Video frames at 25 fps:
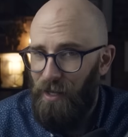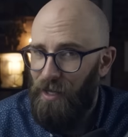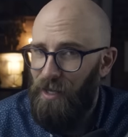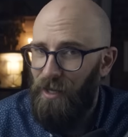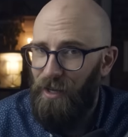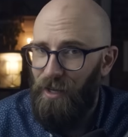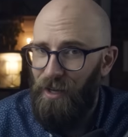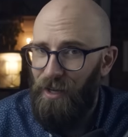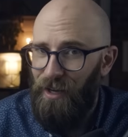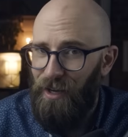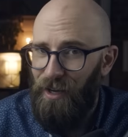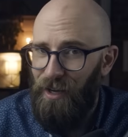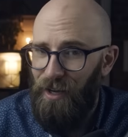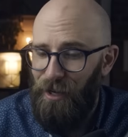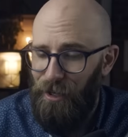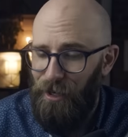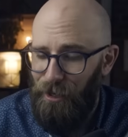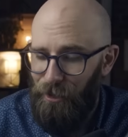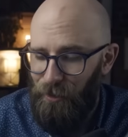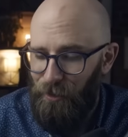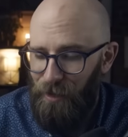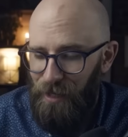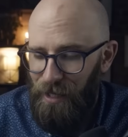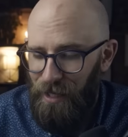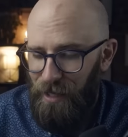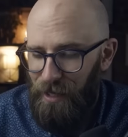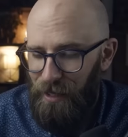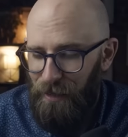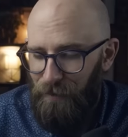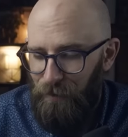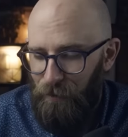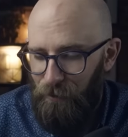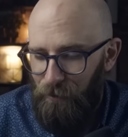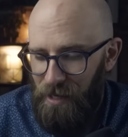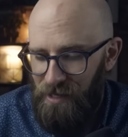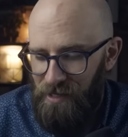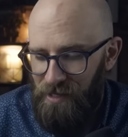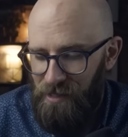Uh-oh.
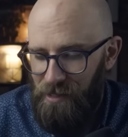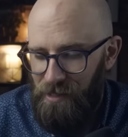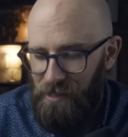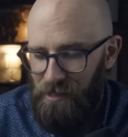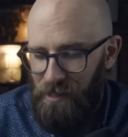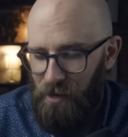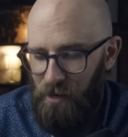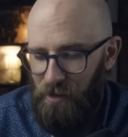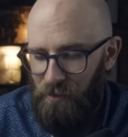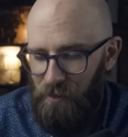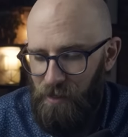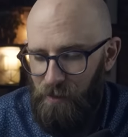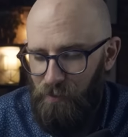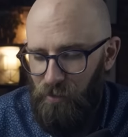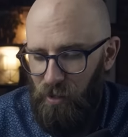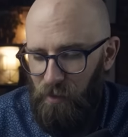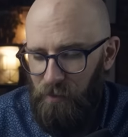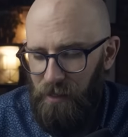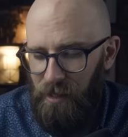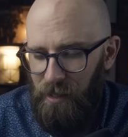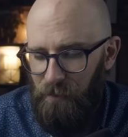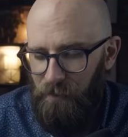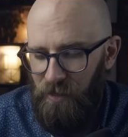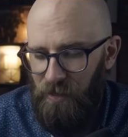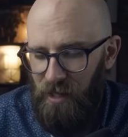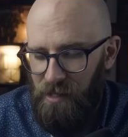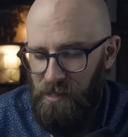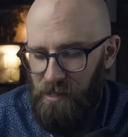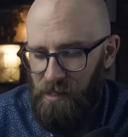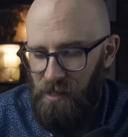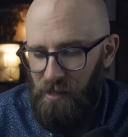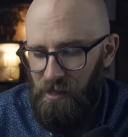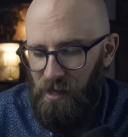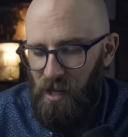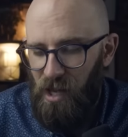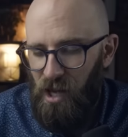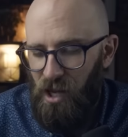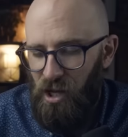The registered owner was probably the
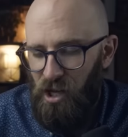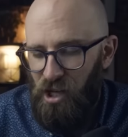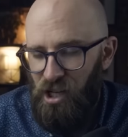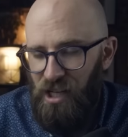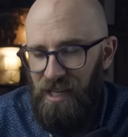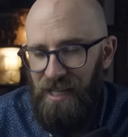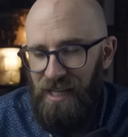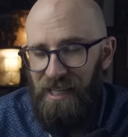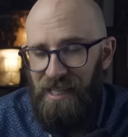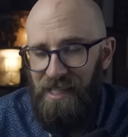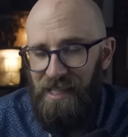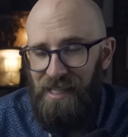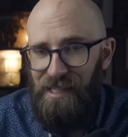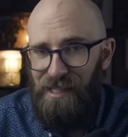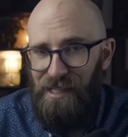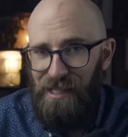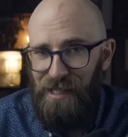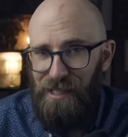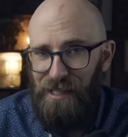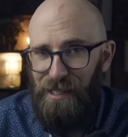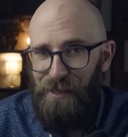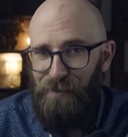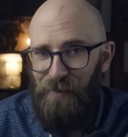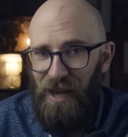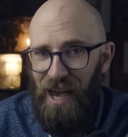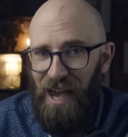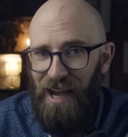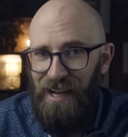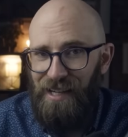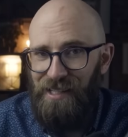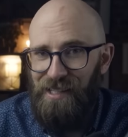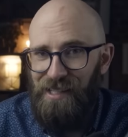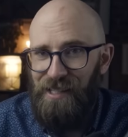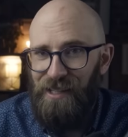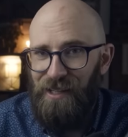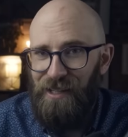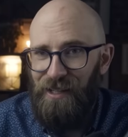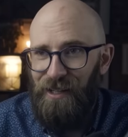person you'd least
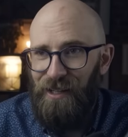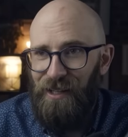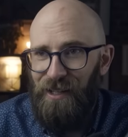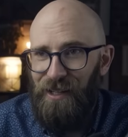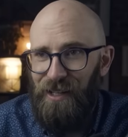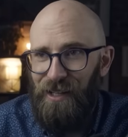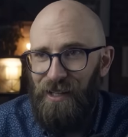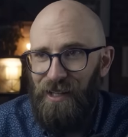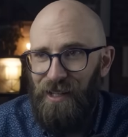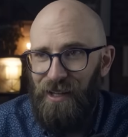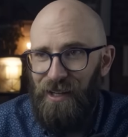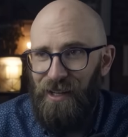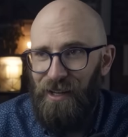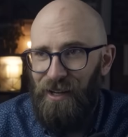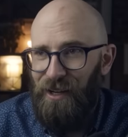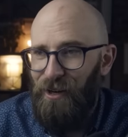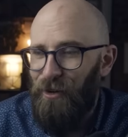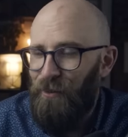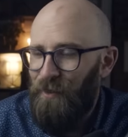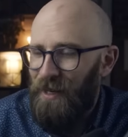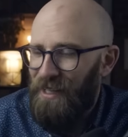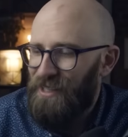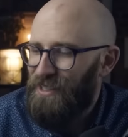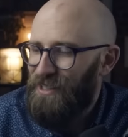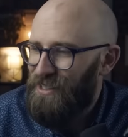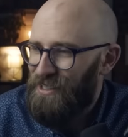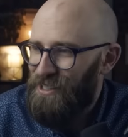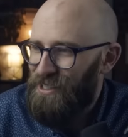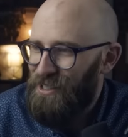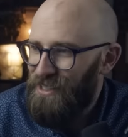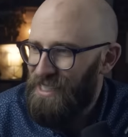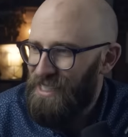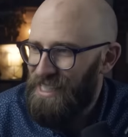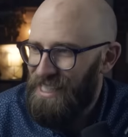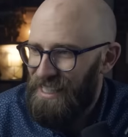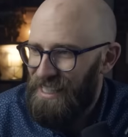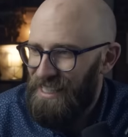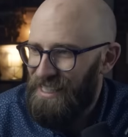expect. Oh my god,
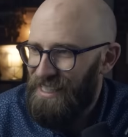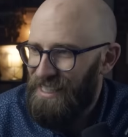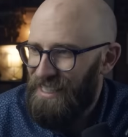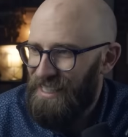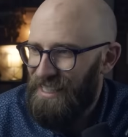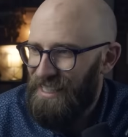who is it?